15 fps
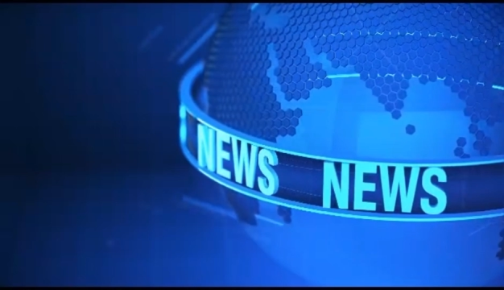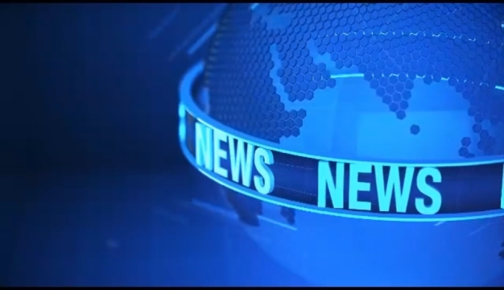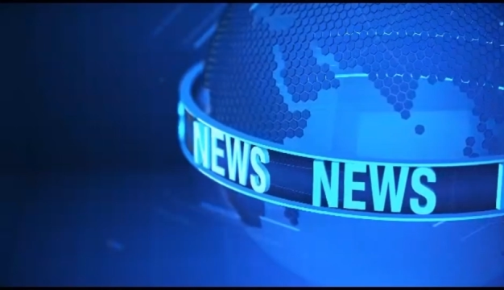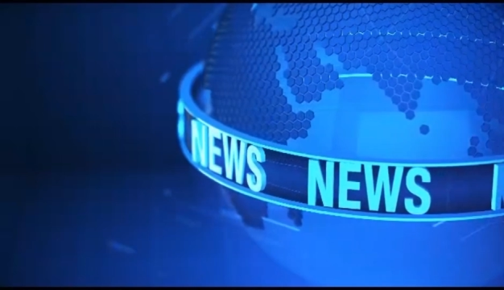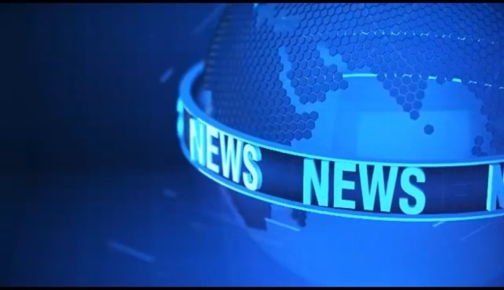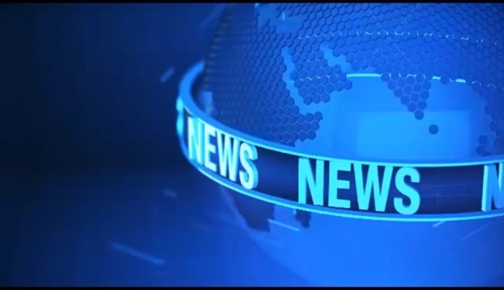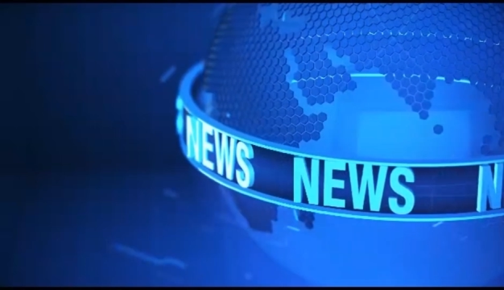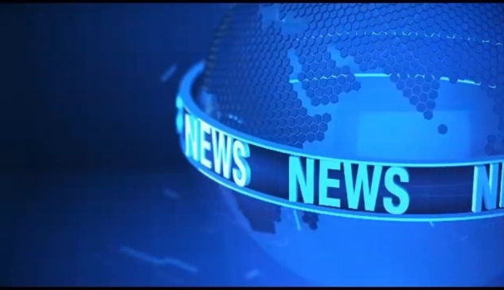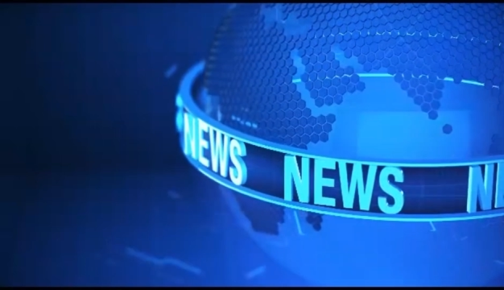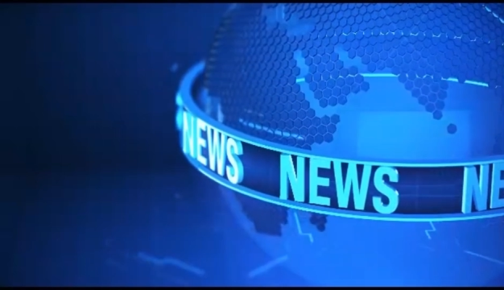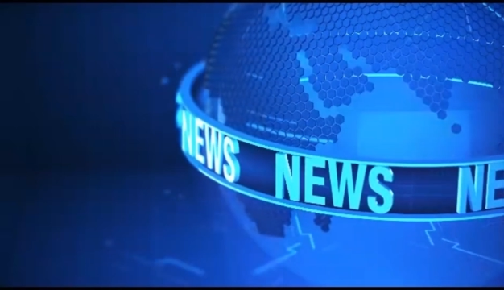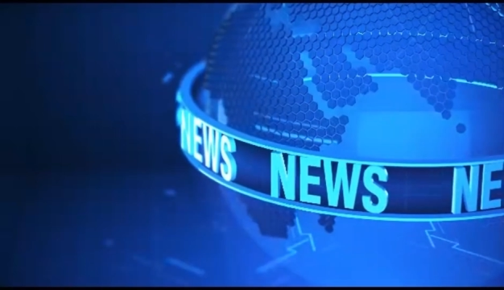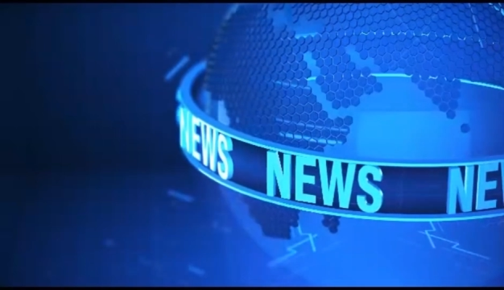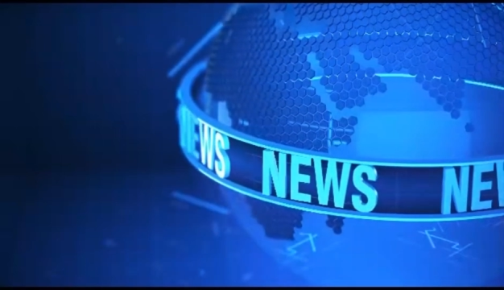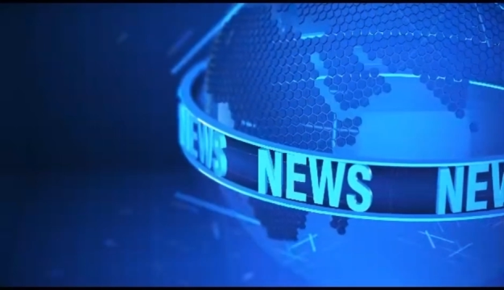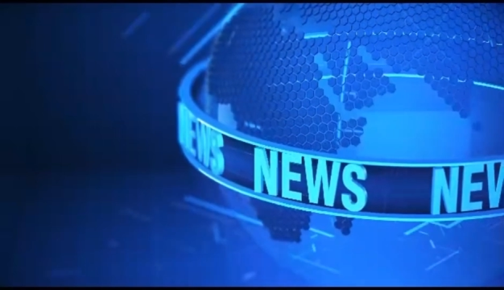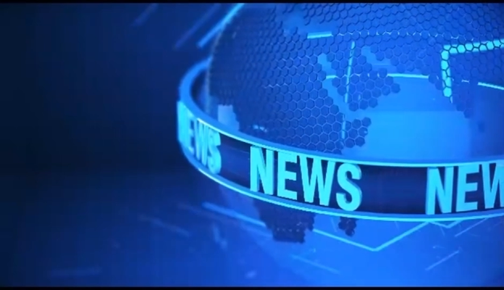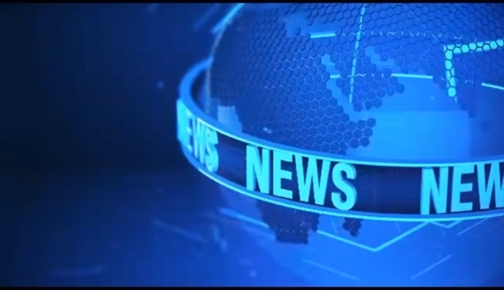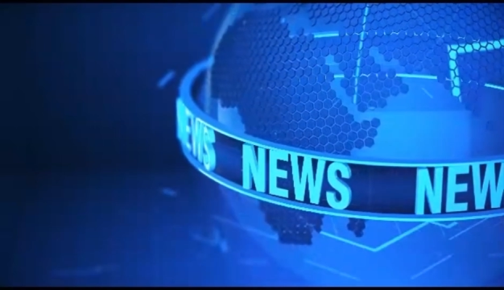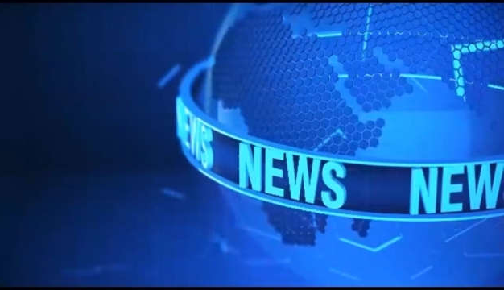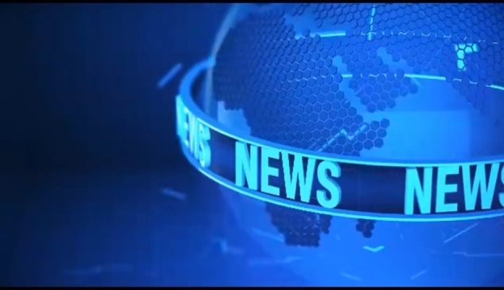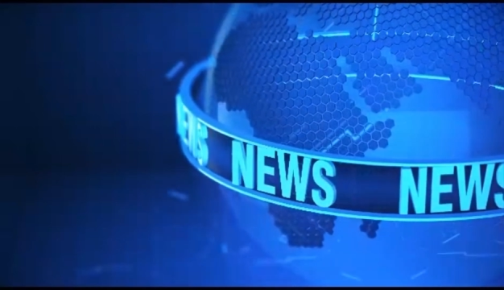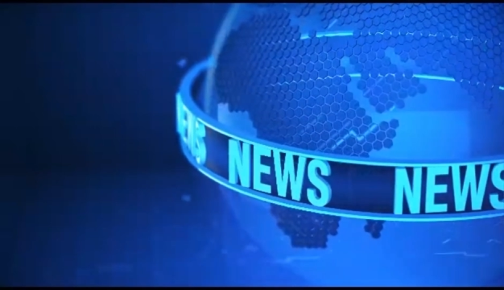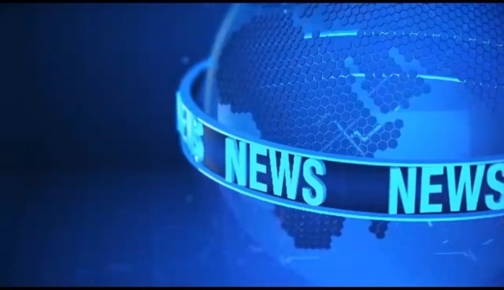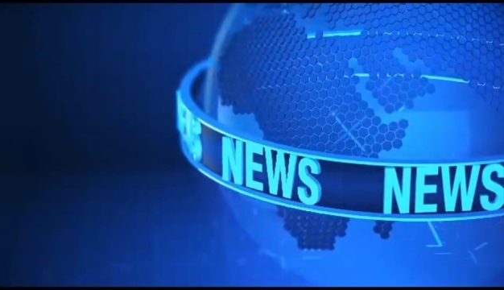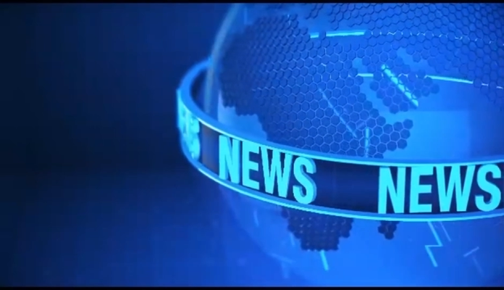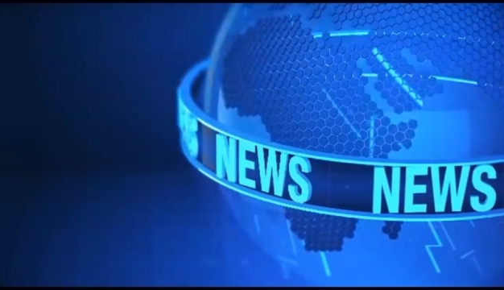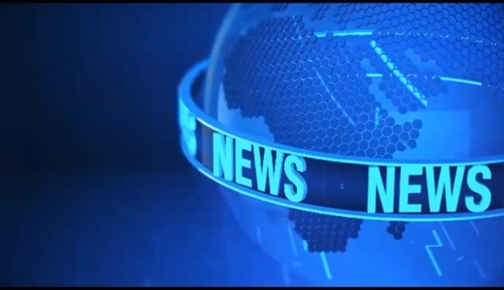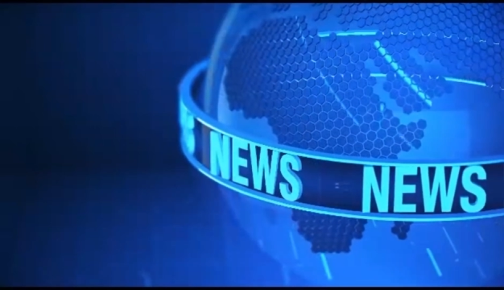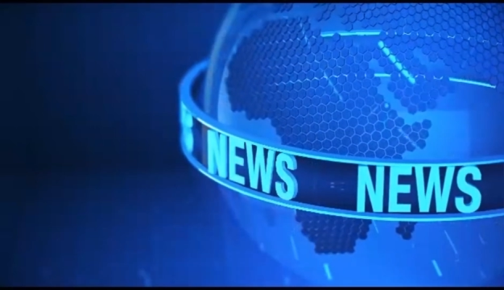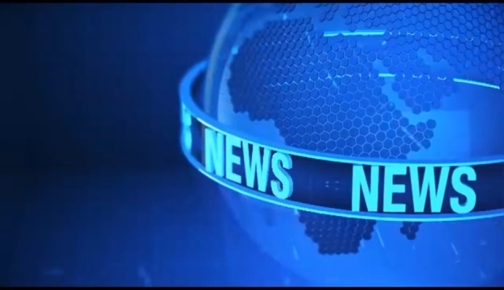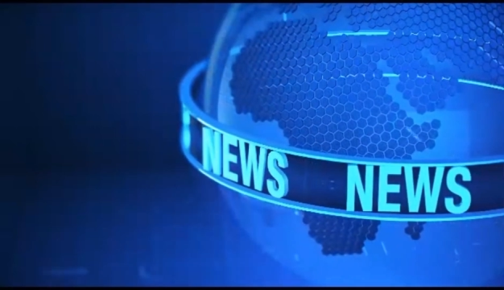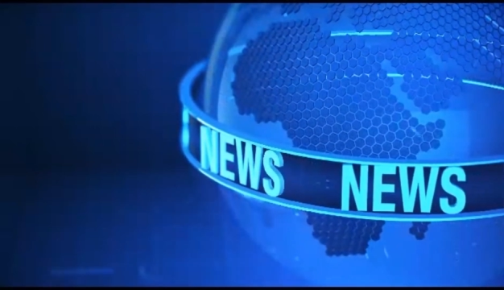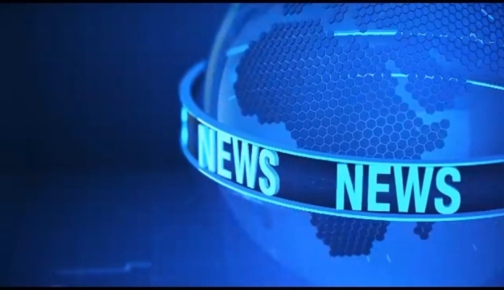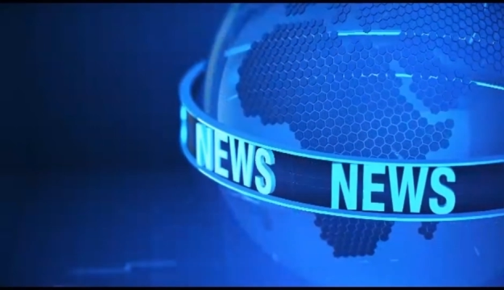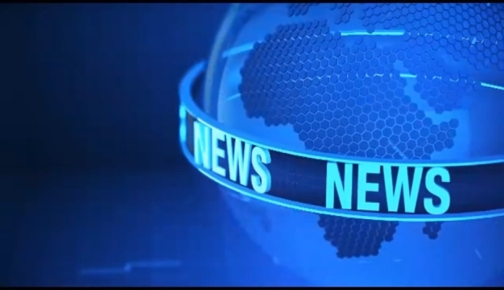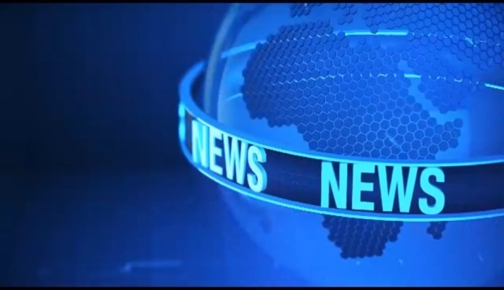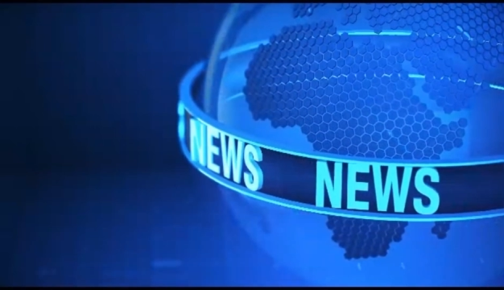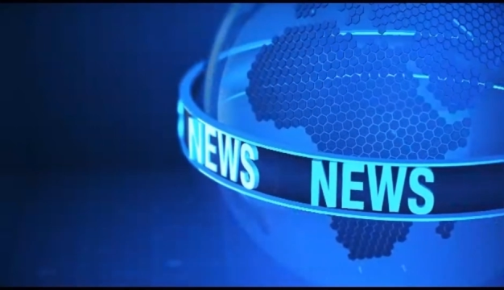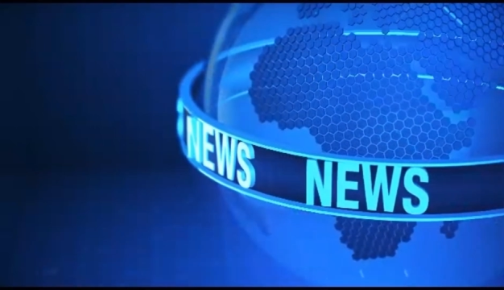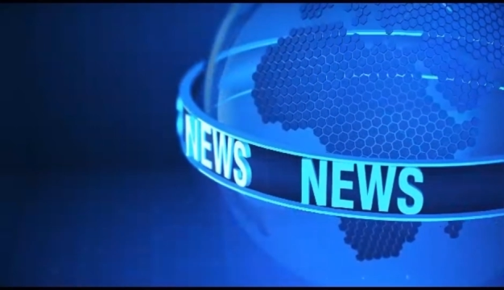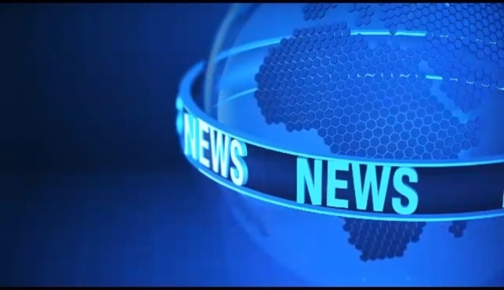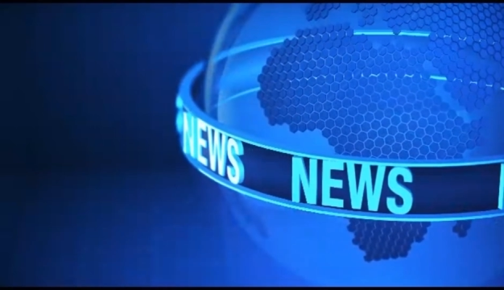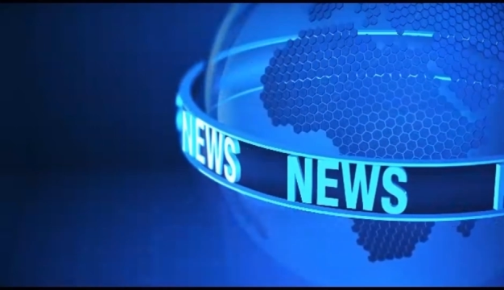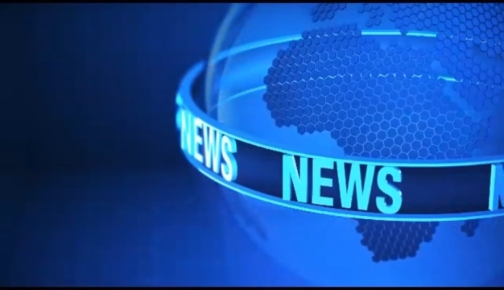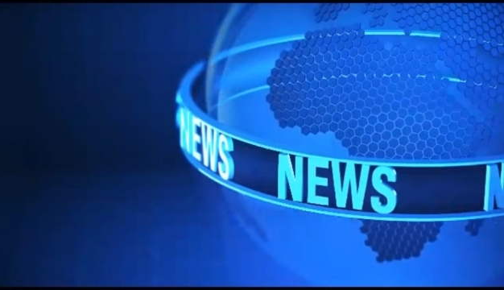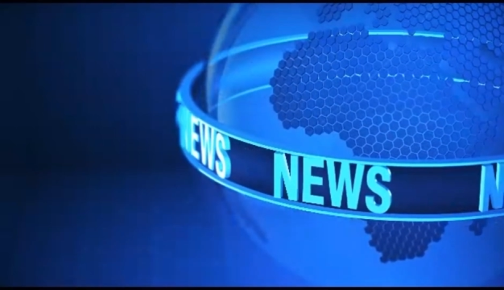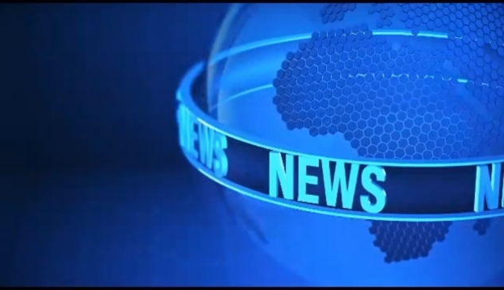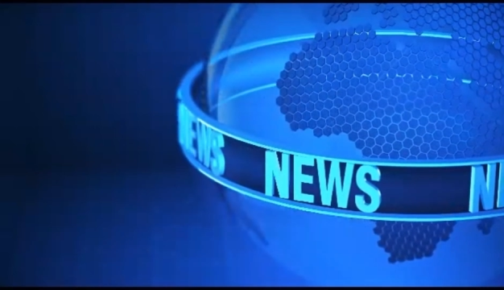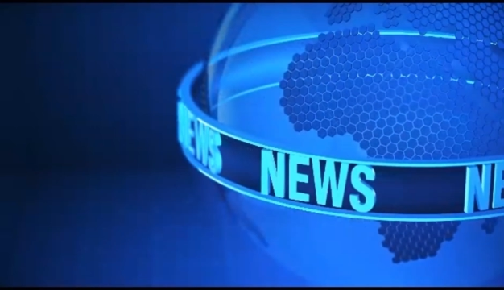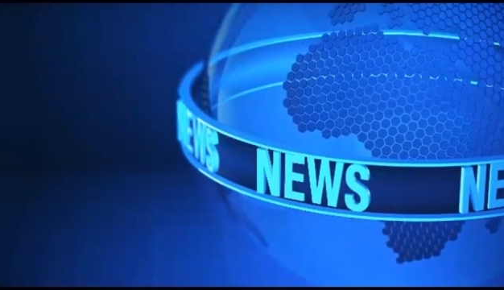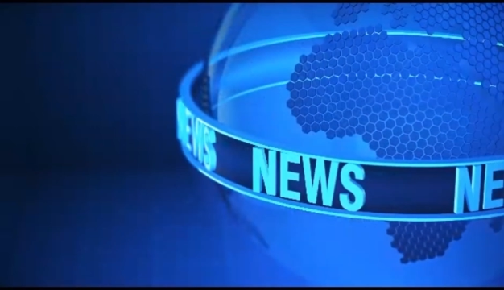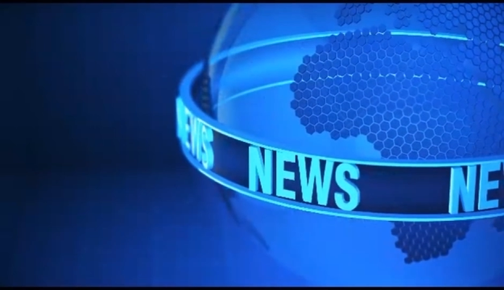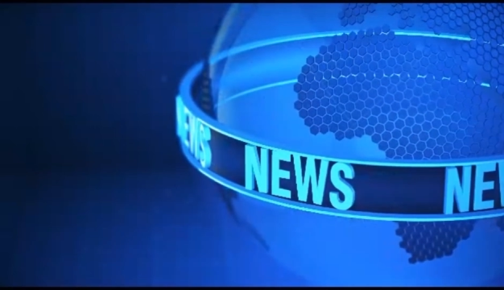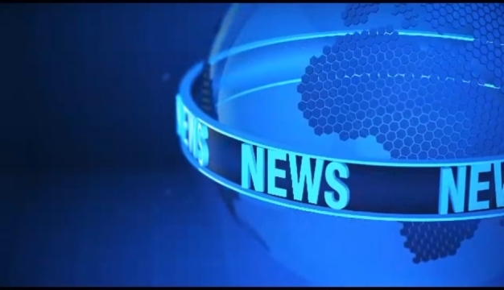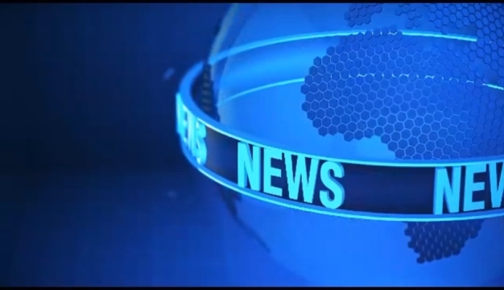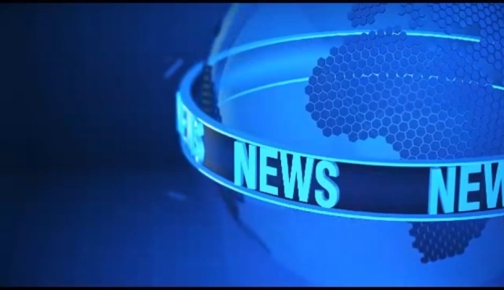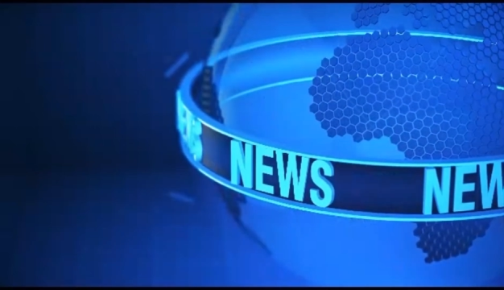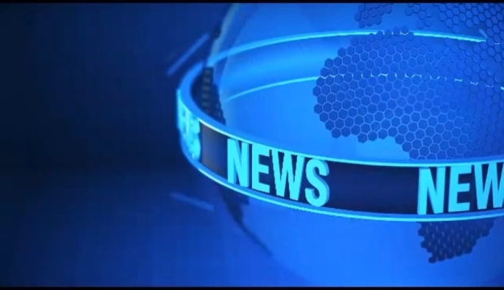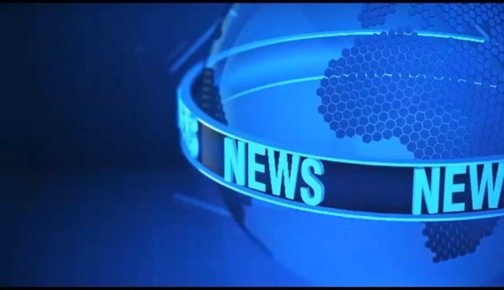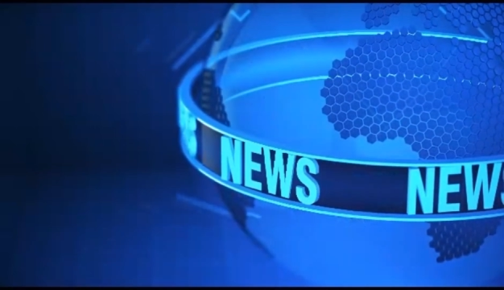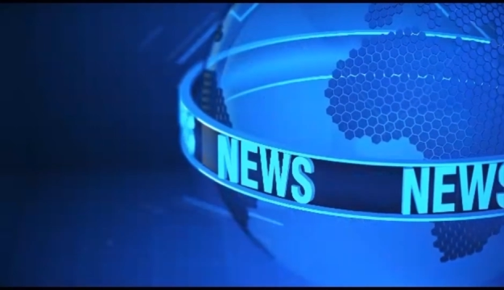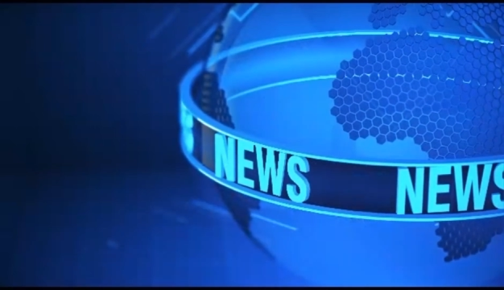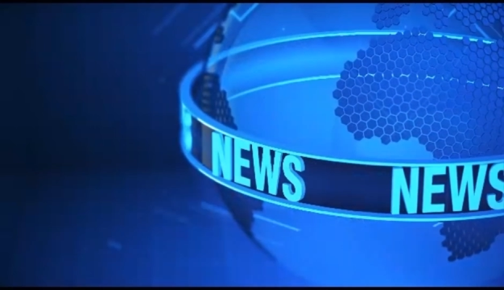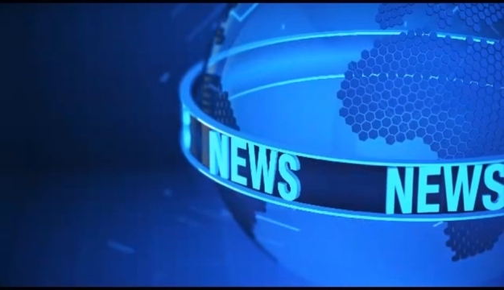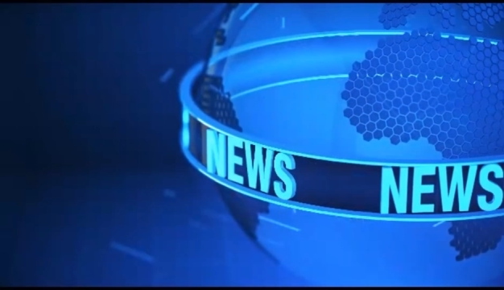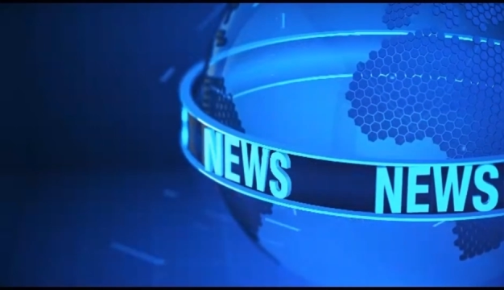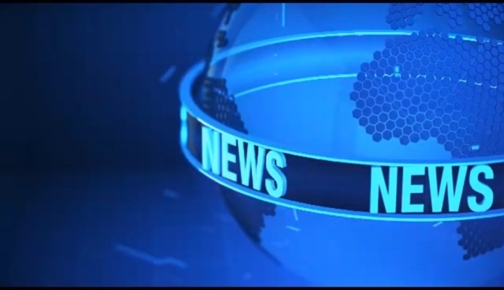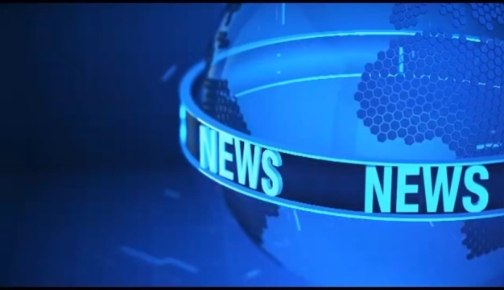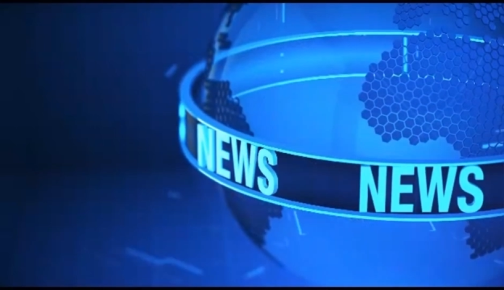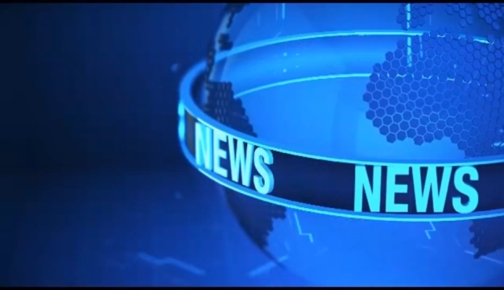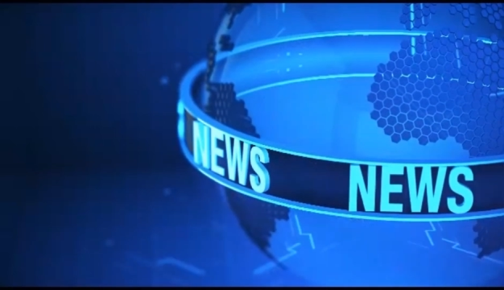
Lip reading: [unreadable: no face in view]